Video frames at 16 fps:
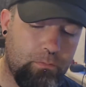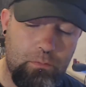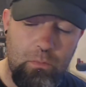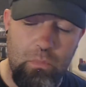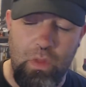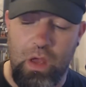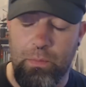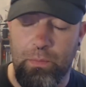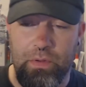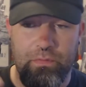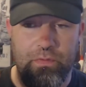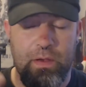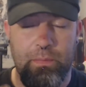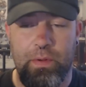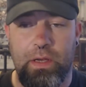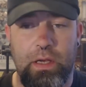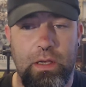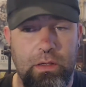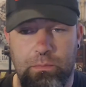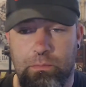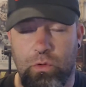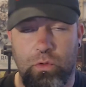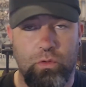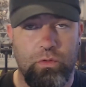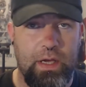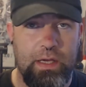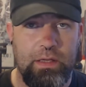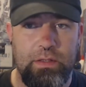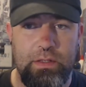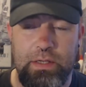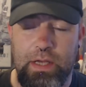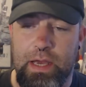I've been vaping it all day
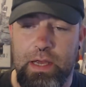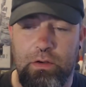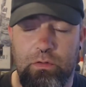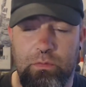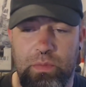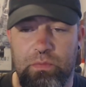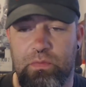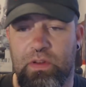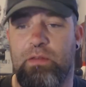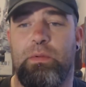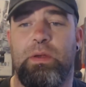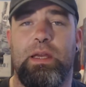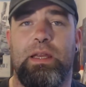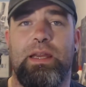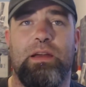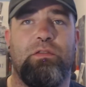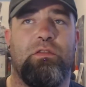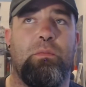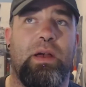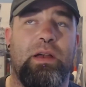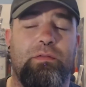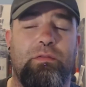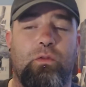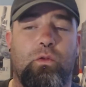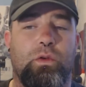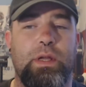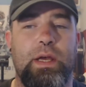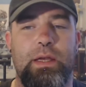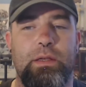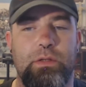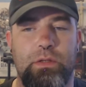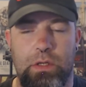today, and I've been vaping it now for about 4
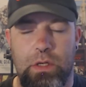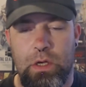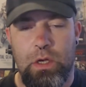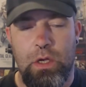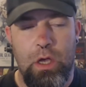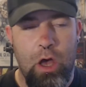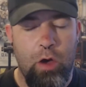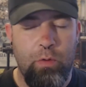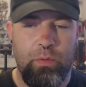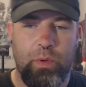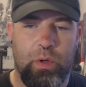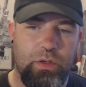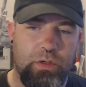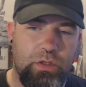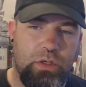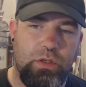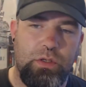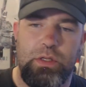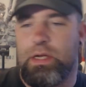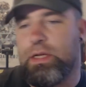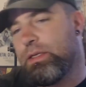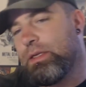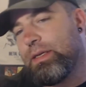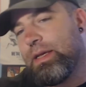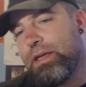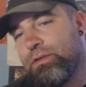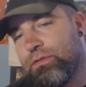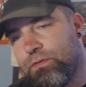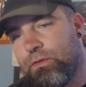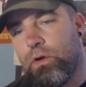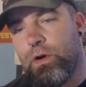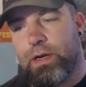days. I opened a bottle on Tuesday, today is
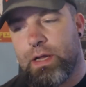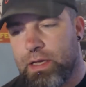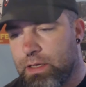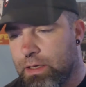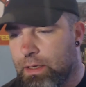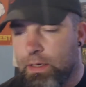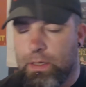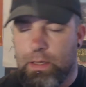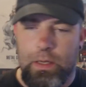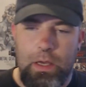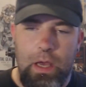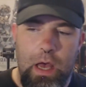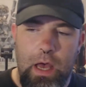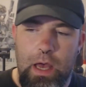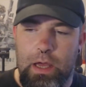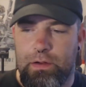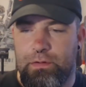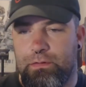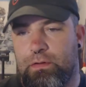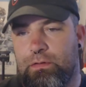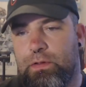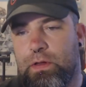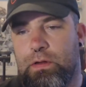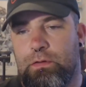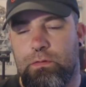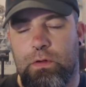Friday, the 15th.